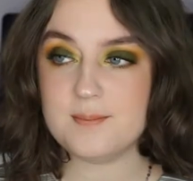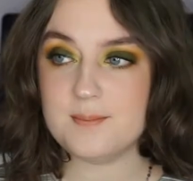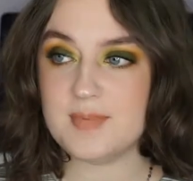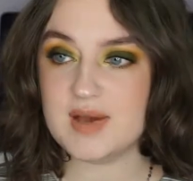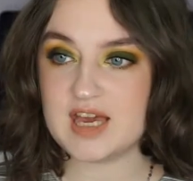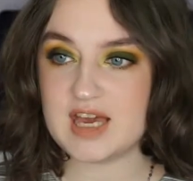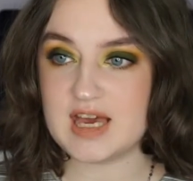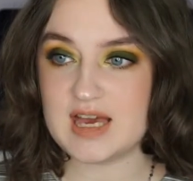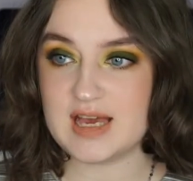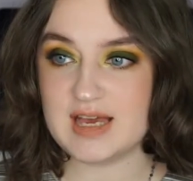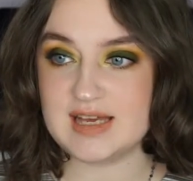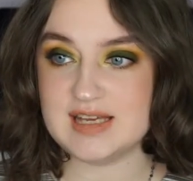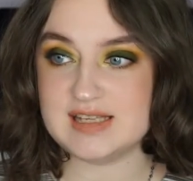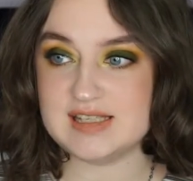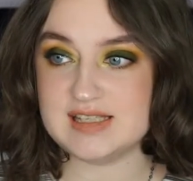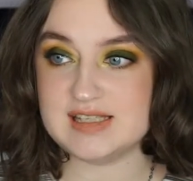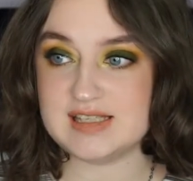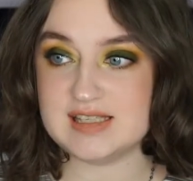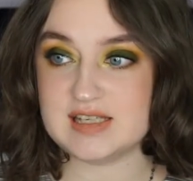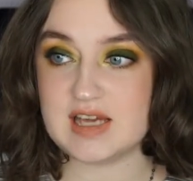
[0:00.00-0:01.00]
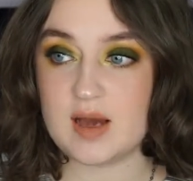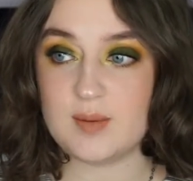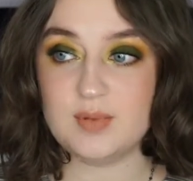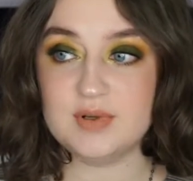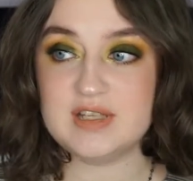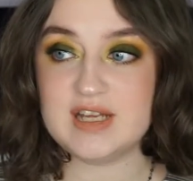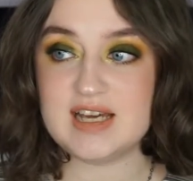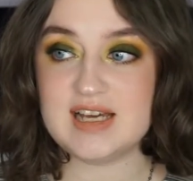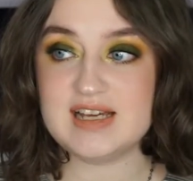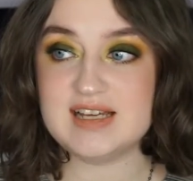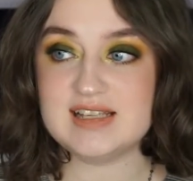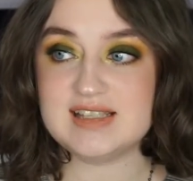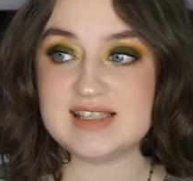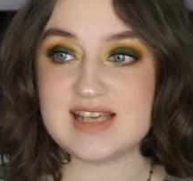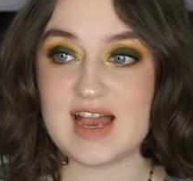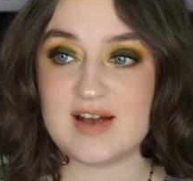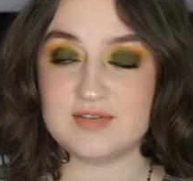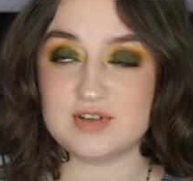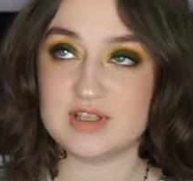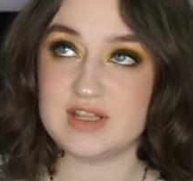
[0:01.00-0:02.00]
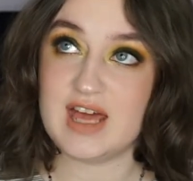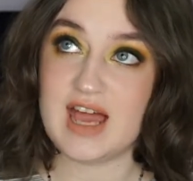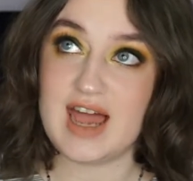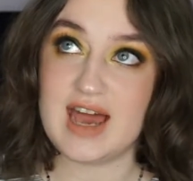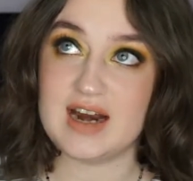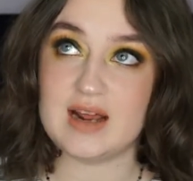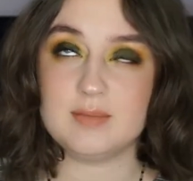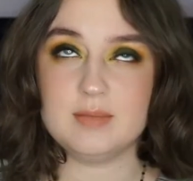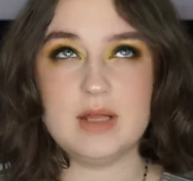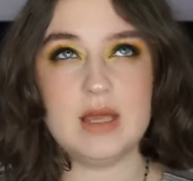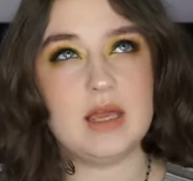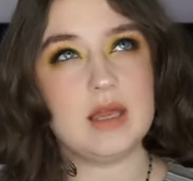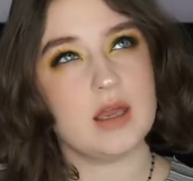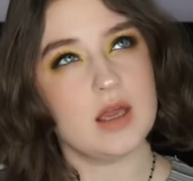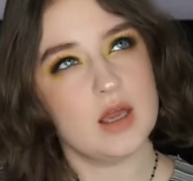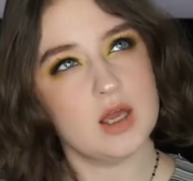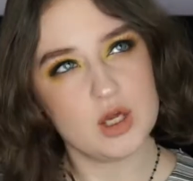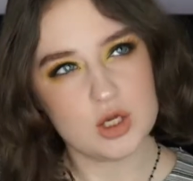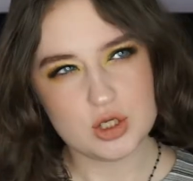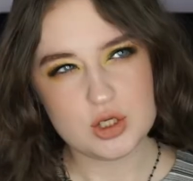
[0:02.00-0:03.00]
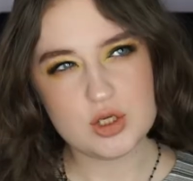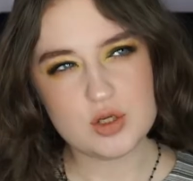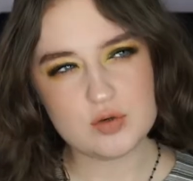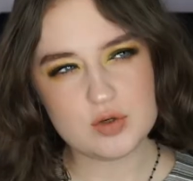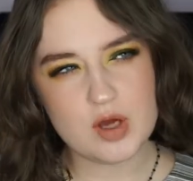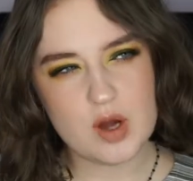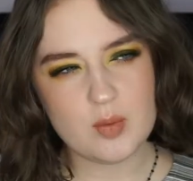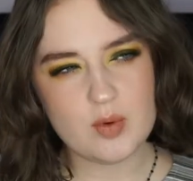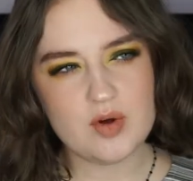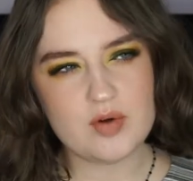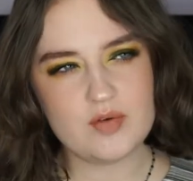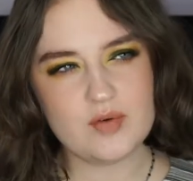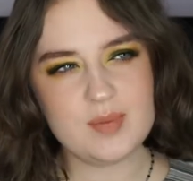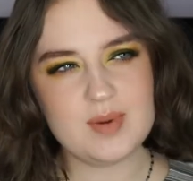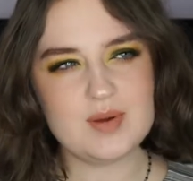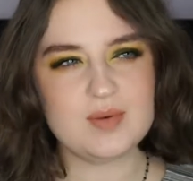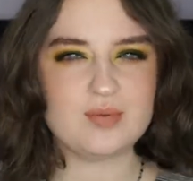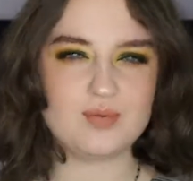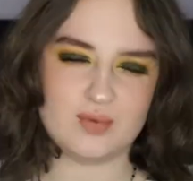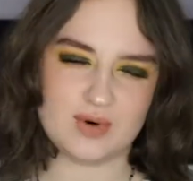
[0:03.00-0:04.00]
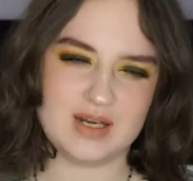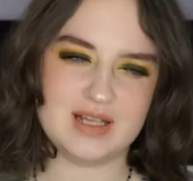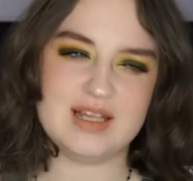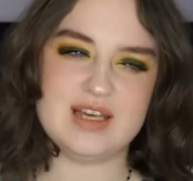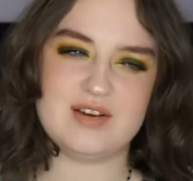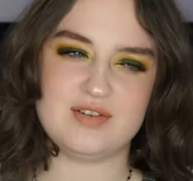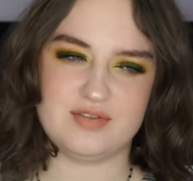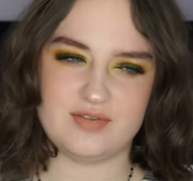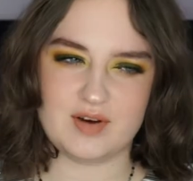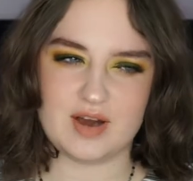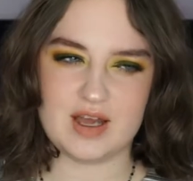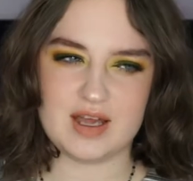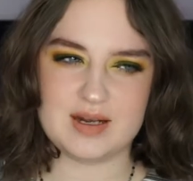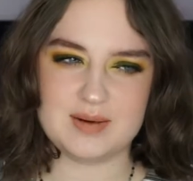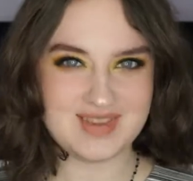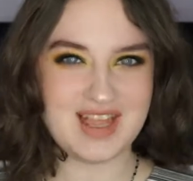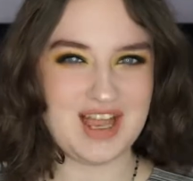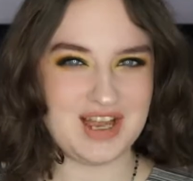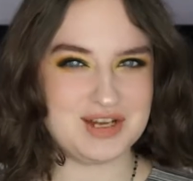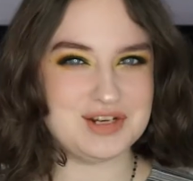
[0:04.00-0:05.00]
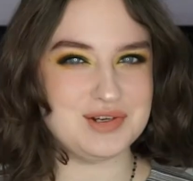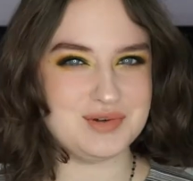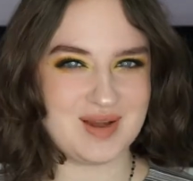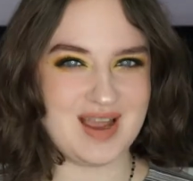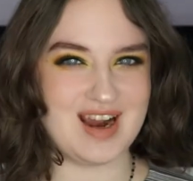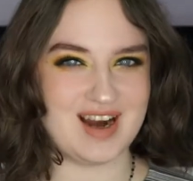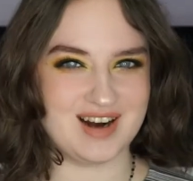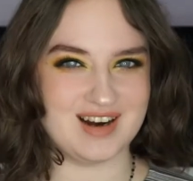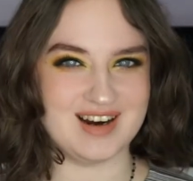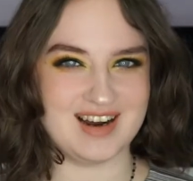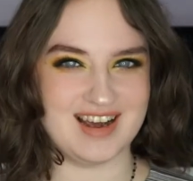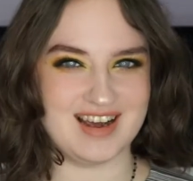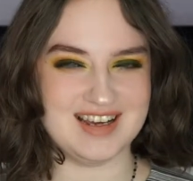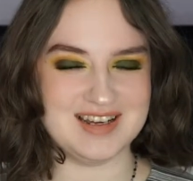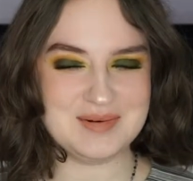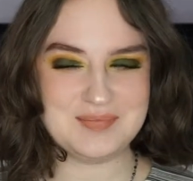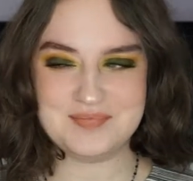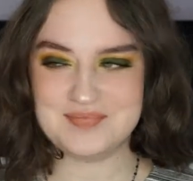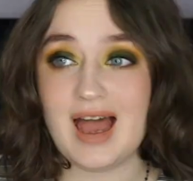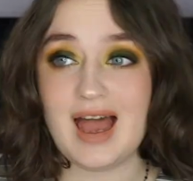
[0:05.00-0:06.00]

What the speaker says: because a couple days after that, I'm like, you know what would be really fun? A new haircut.